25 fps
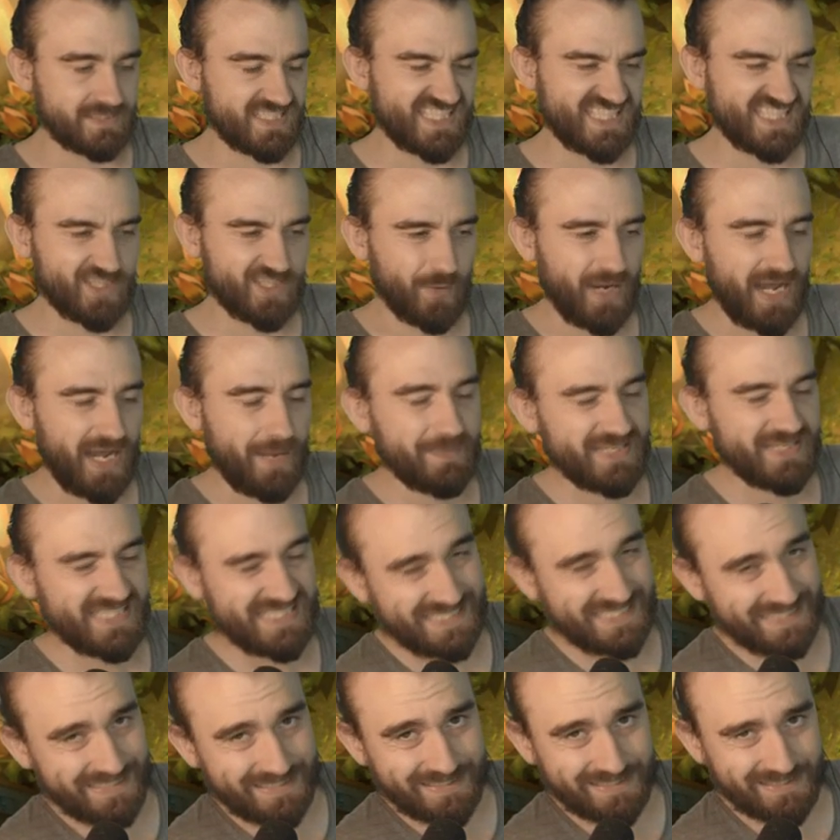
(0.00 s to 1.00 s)
So
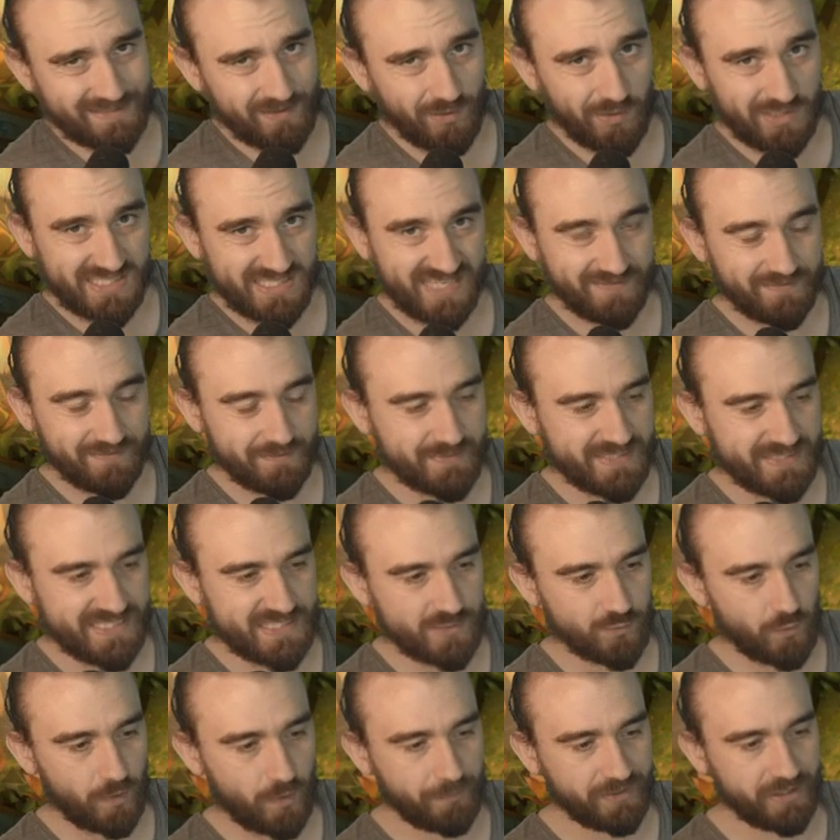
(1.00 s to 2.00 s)
happens. I also have them
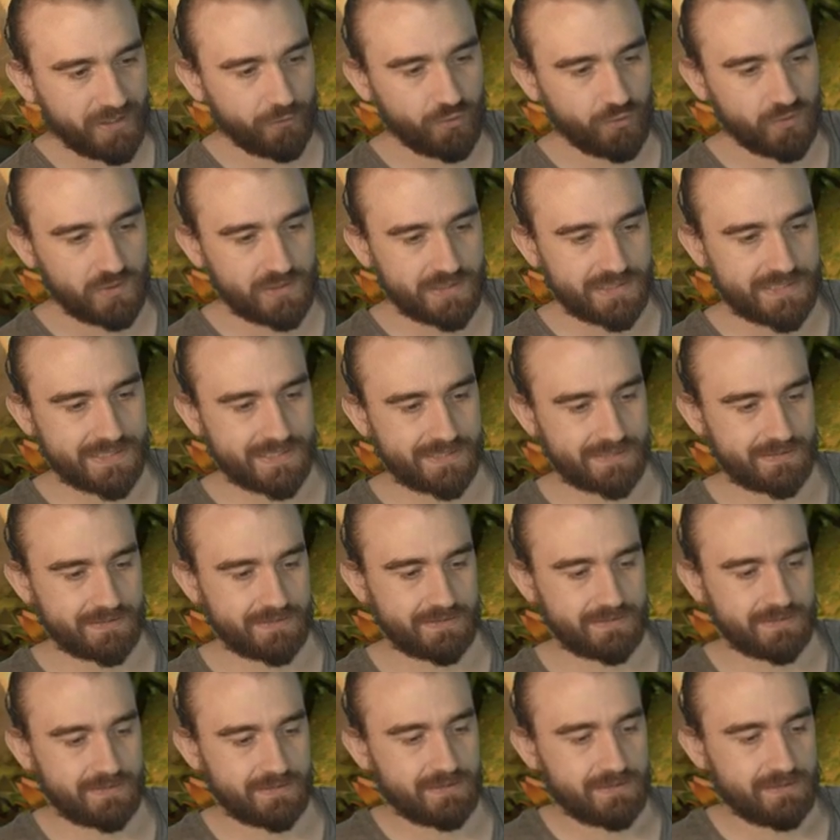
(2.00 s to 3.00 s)
swampity runers.
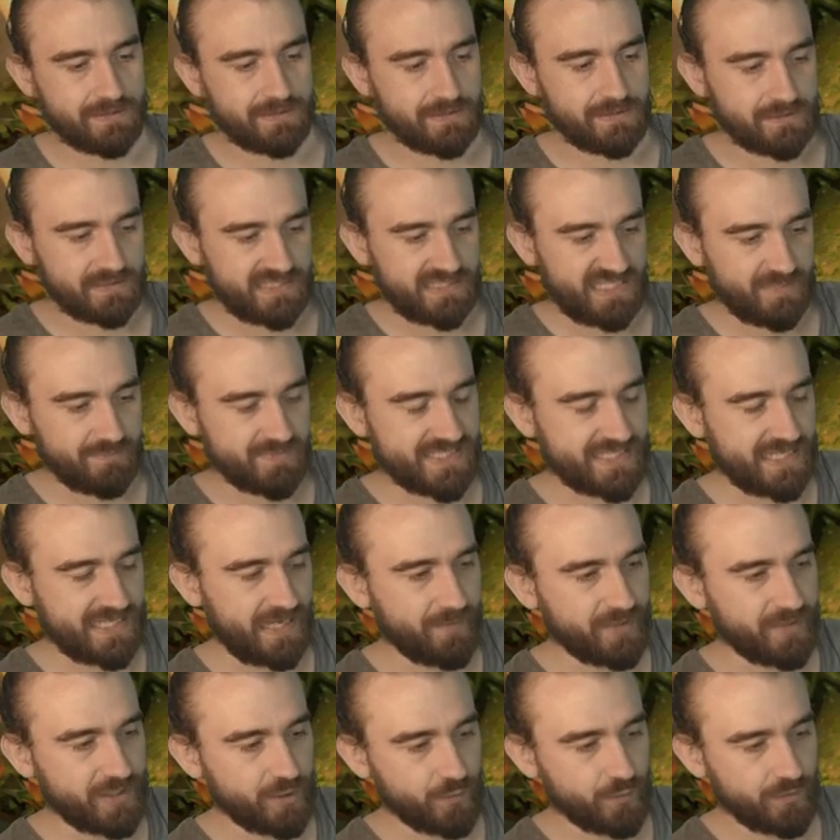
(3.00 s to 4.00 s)
Them
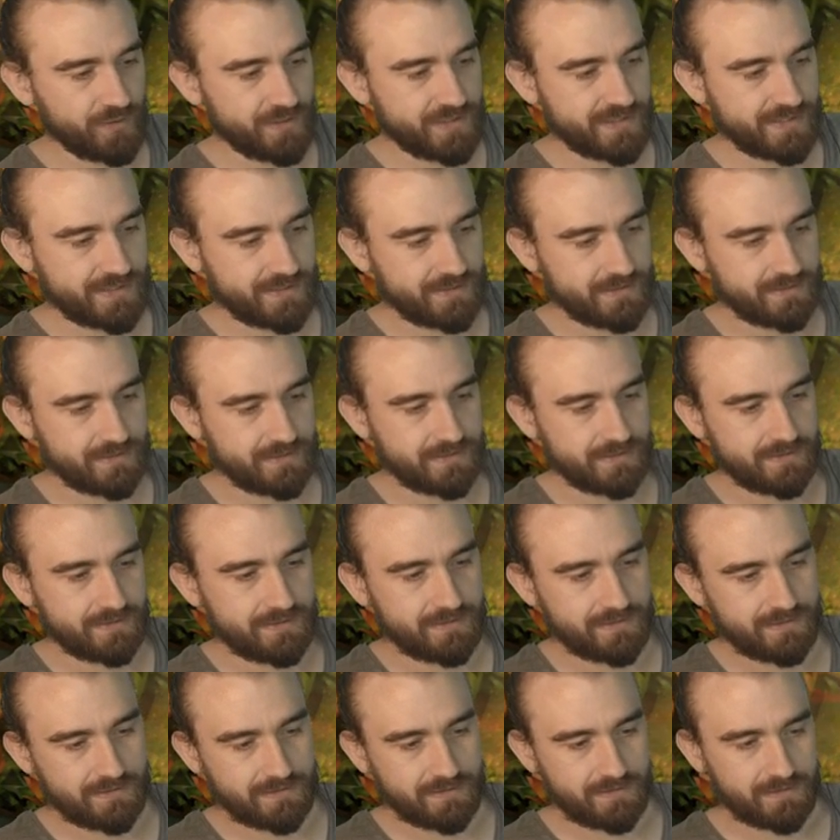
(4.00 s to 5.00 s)
scabbity hooners.
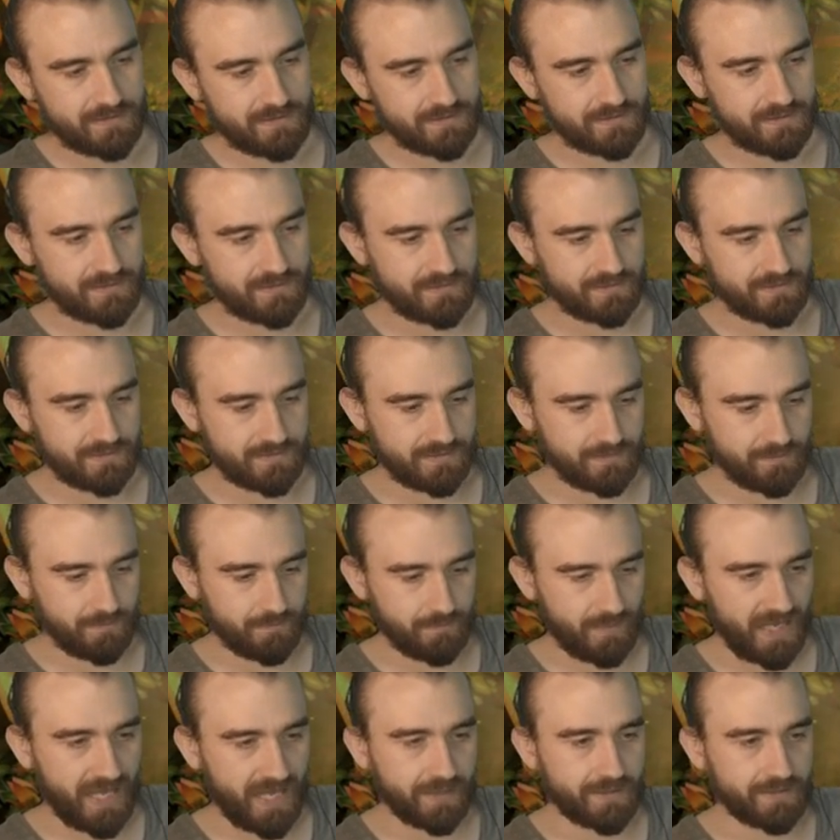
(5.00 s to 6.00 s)

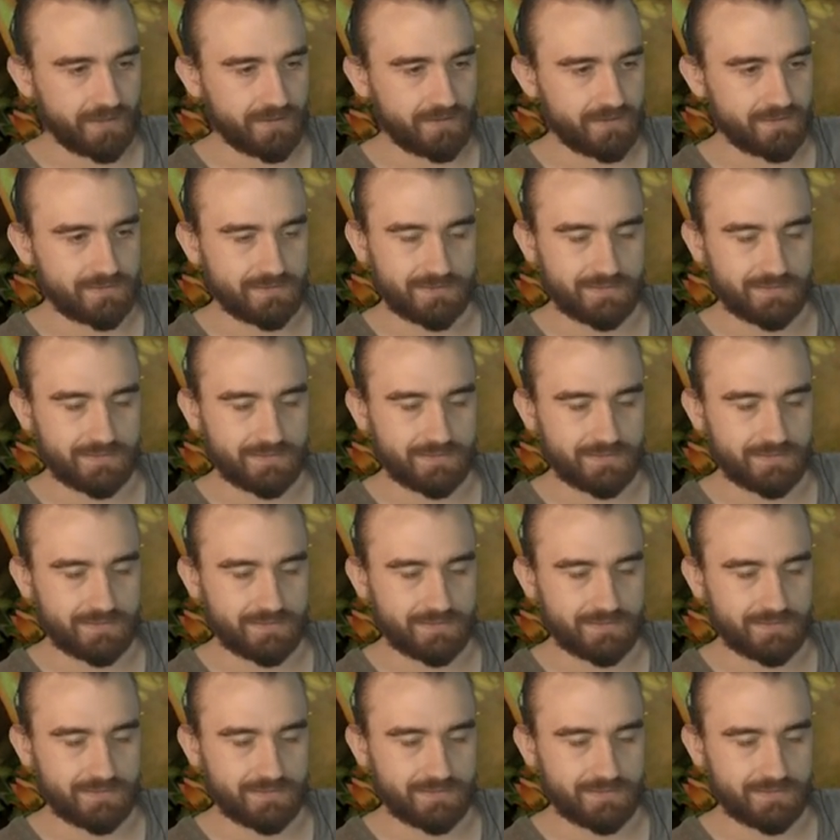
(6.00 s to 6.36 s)
Man.